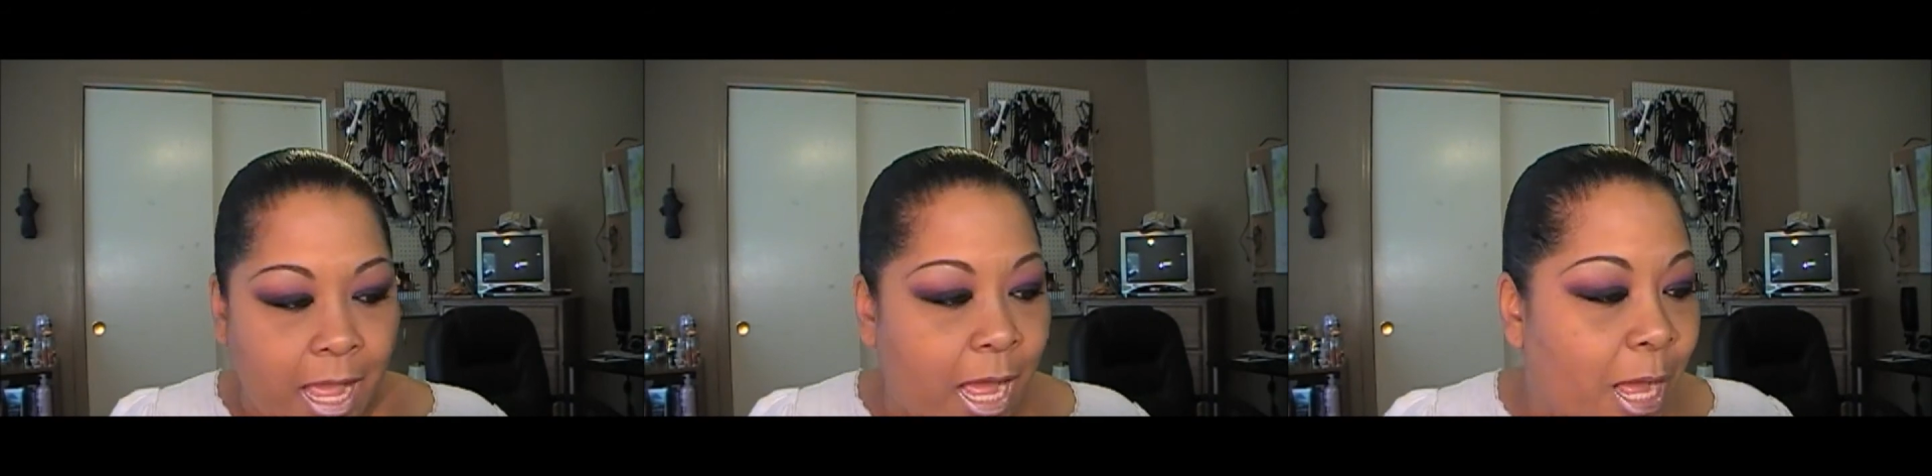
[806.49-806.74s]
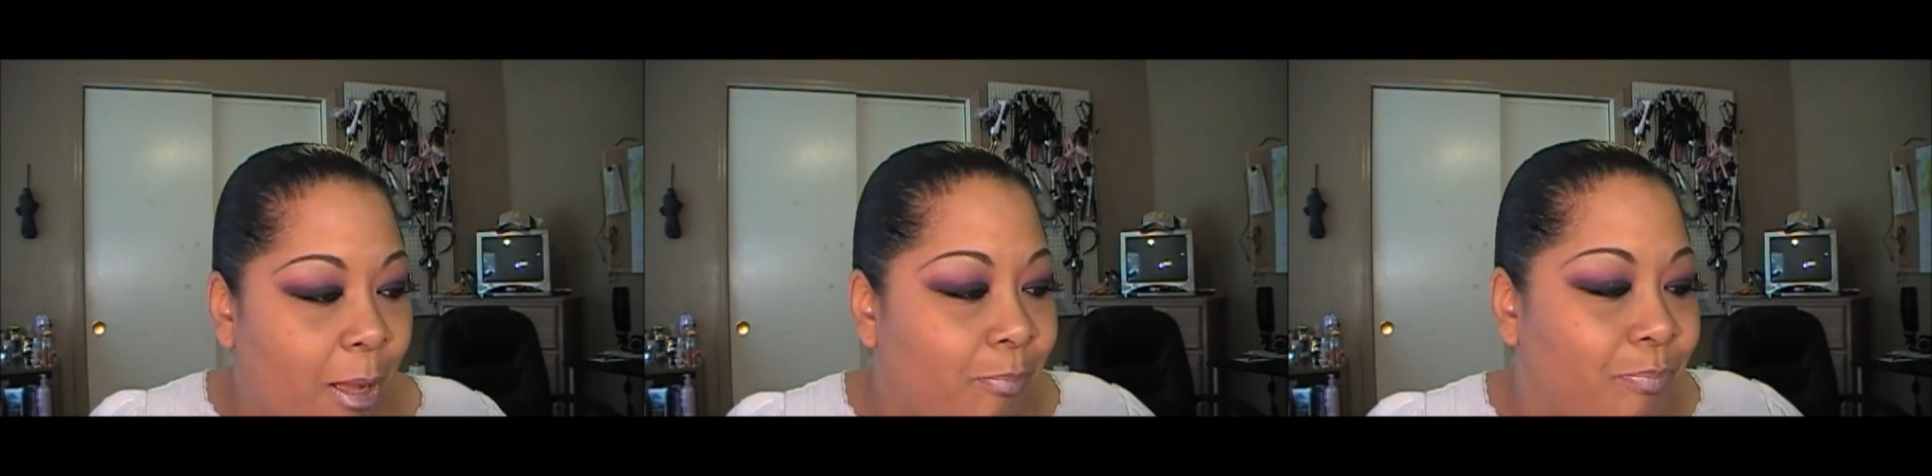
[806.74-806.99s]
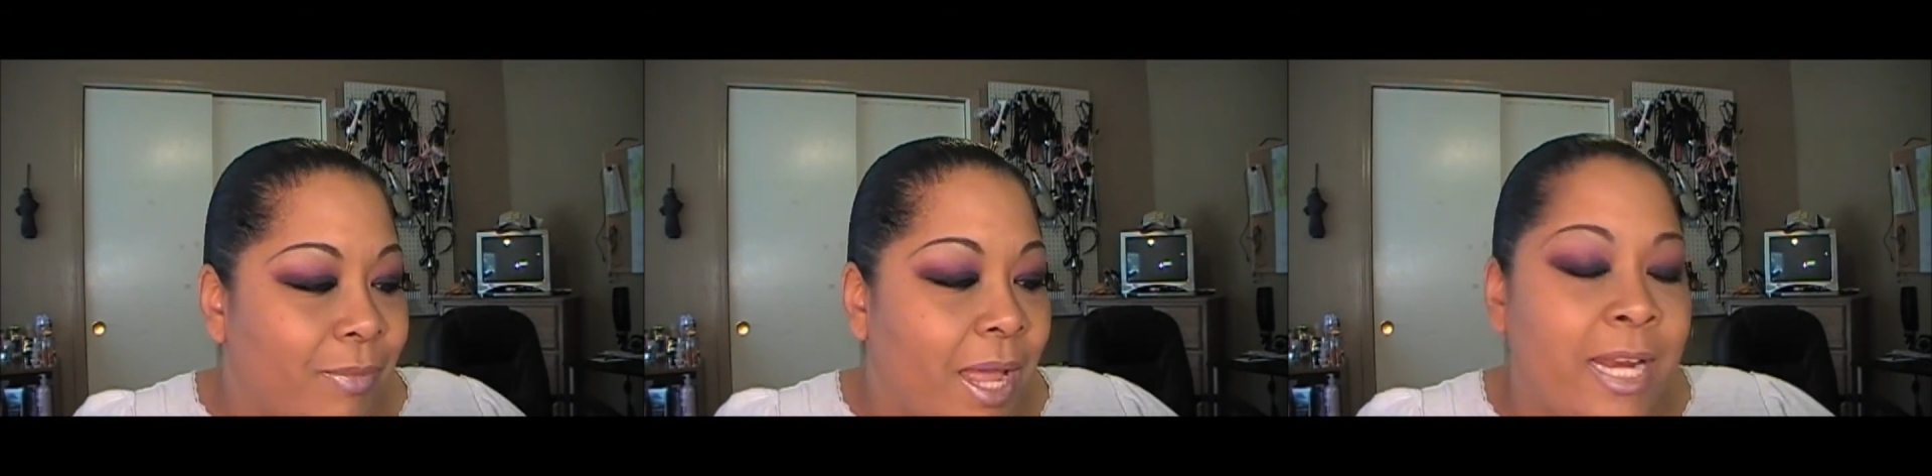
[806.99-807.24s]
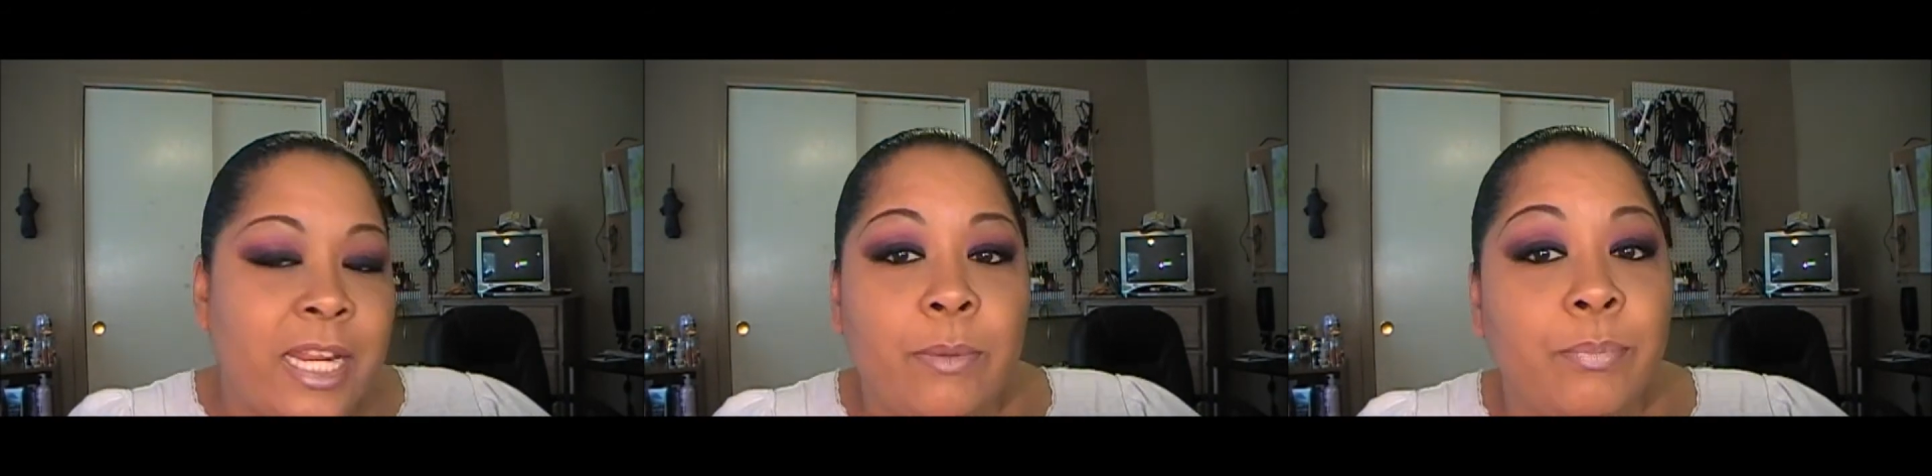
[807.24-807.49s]
Um,
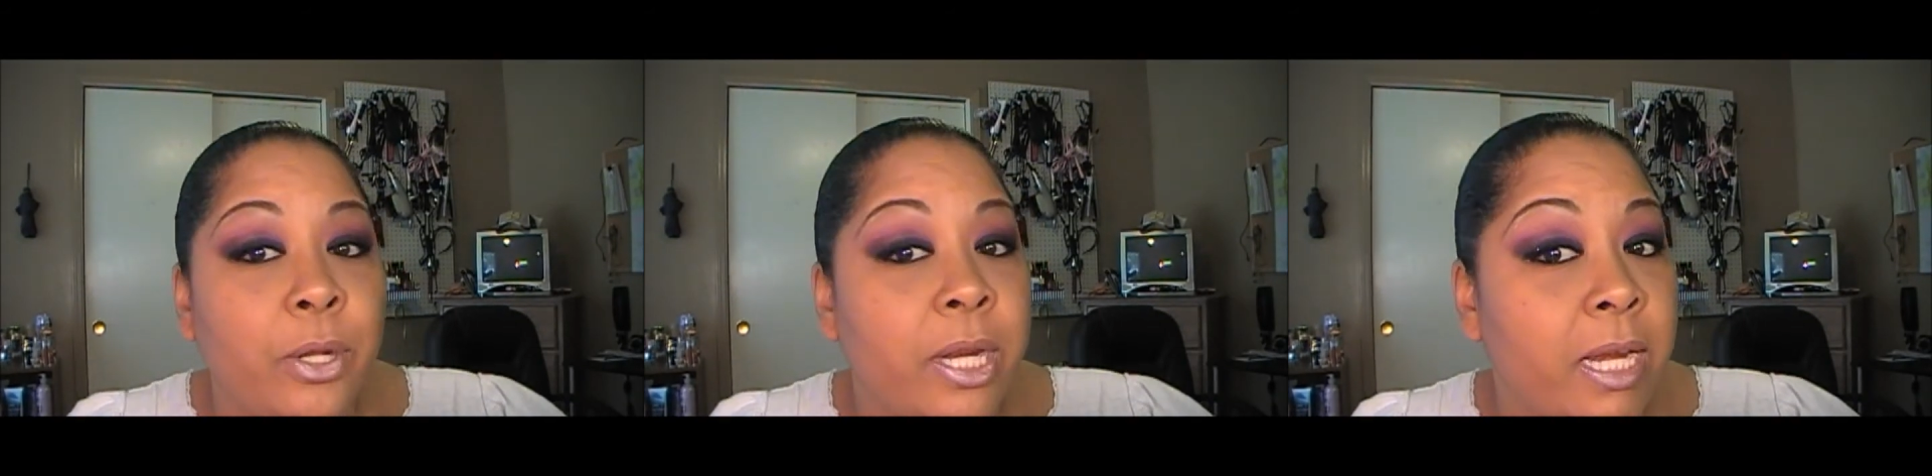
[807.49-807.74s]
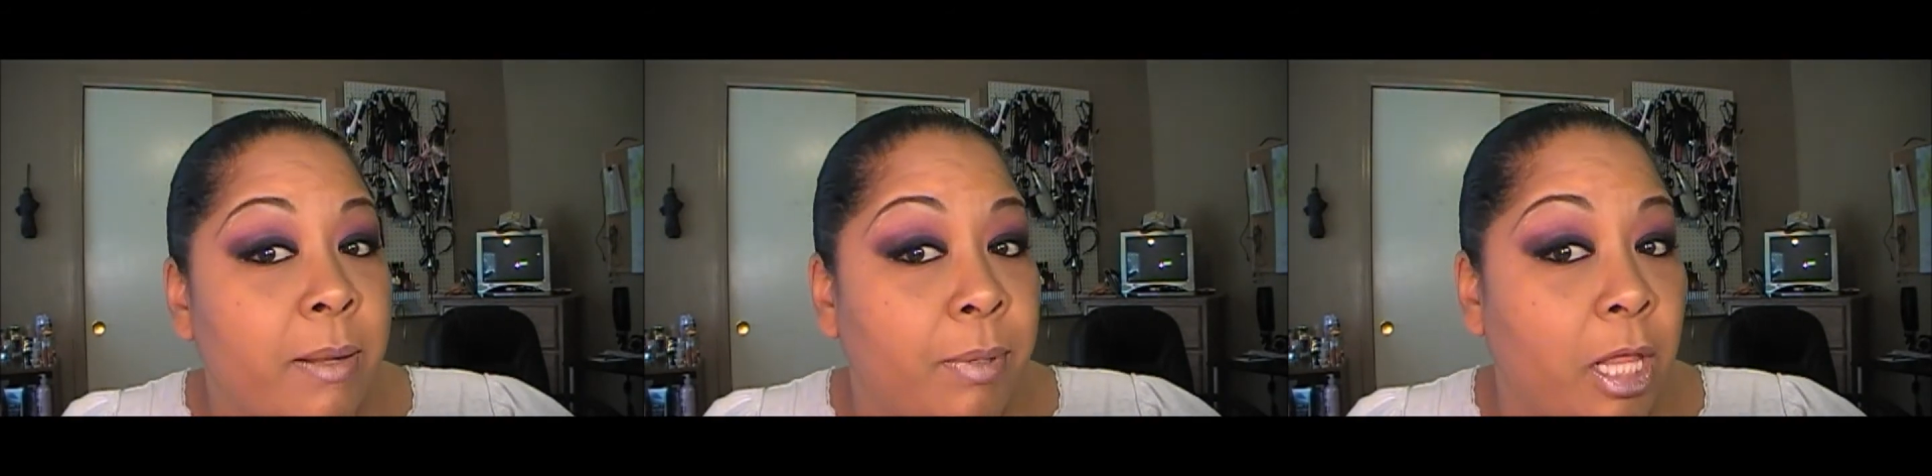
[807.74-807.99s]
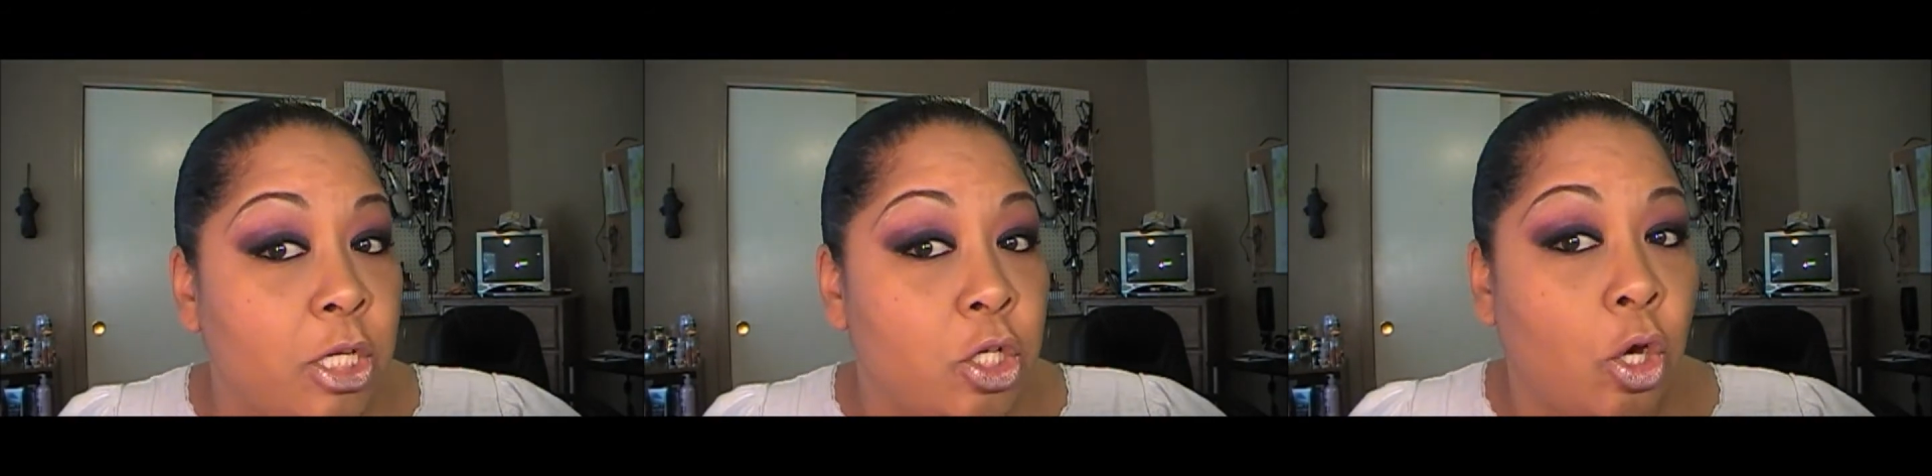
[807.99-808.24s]
I didn't put any blush